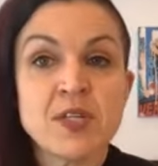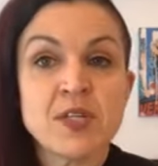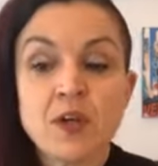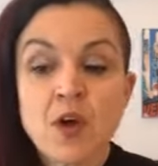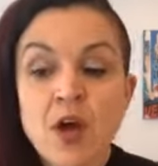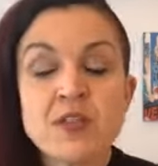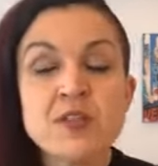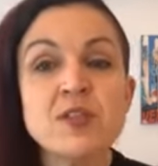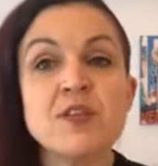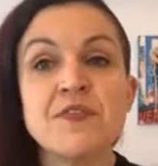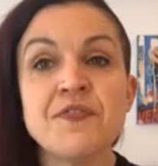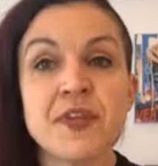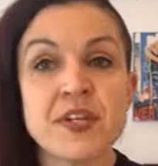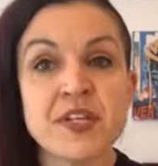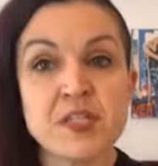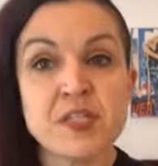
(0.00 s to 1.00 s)
It got us on the
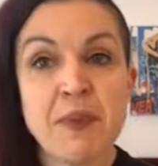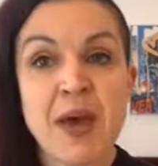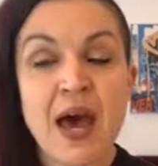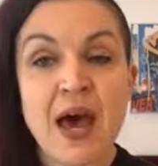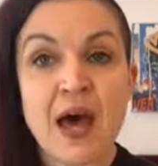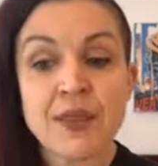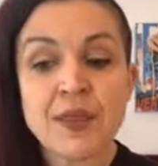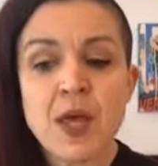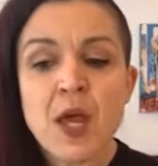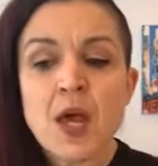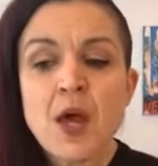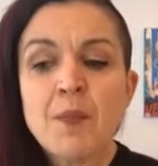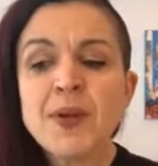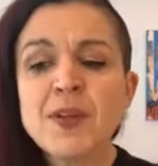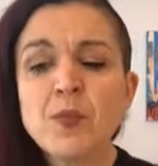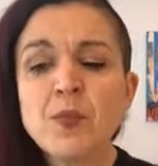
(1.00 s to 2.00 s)
fitness path,
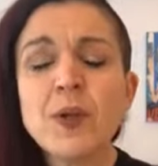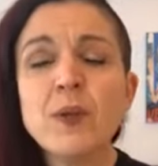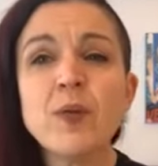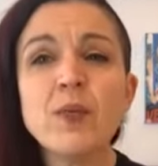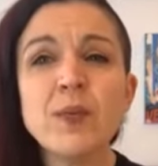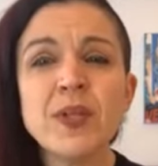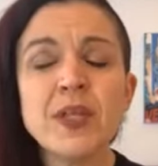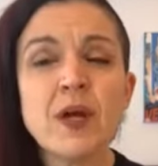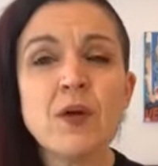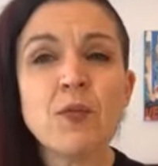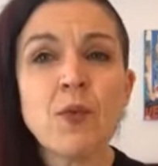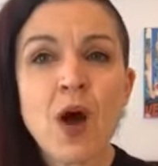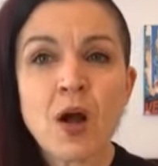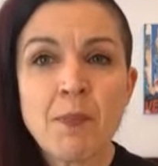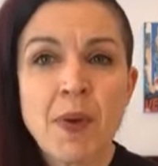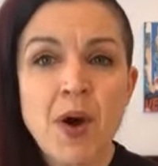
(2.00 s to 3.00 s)
but we were really at
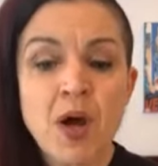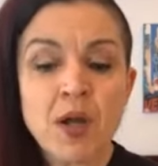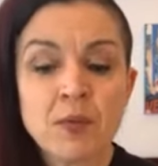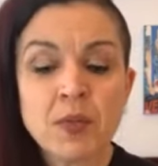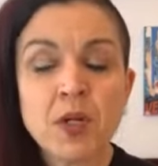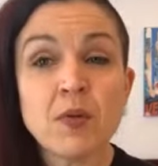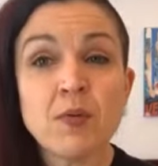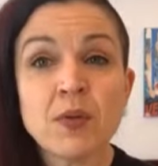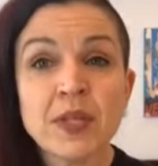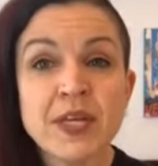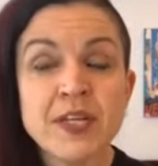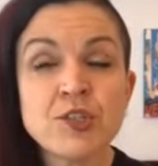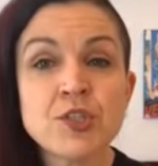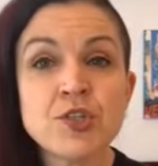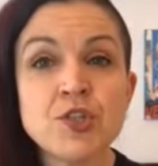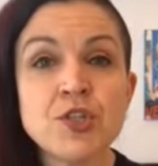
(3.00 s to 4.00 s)
rock bottom in our
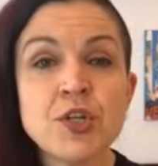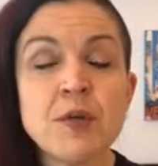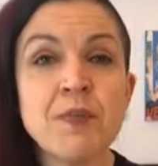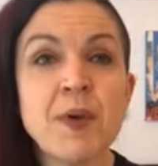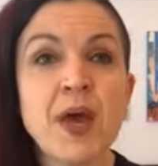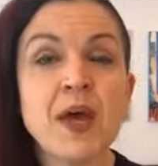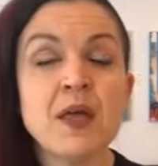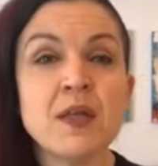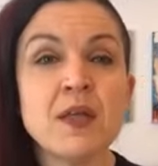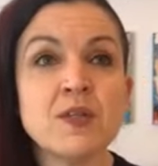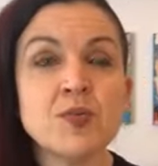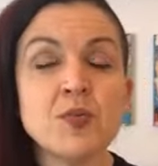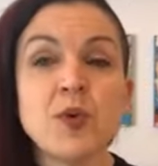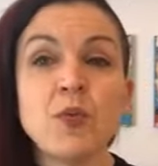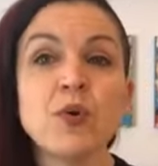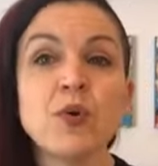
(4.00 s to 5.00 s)
relationship,
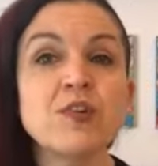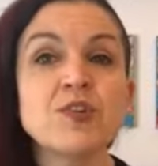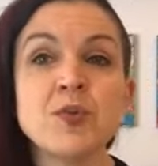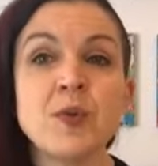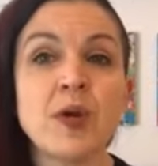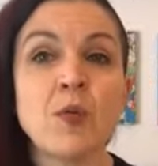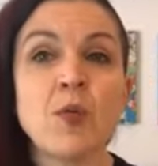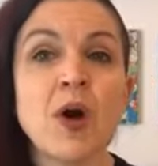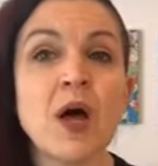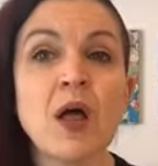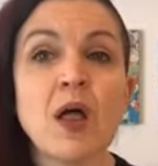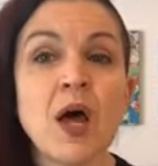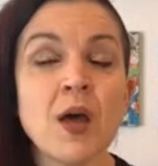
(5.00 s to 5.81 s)
and we weren't doing well,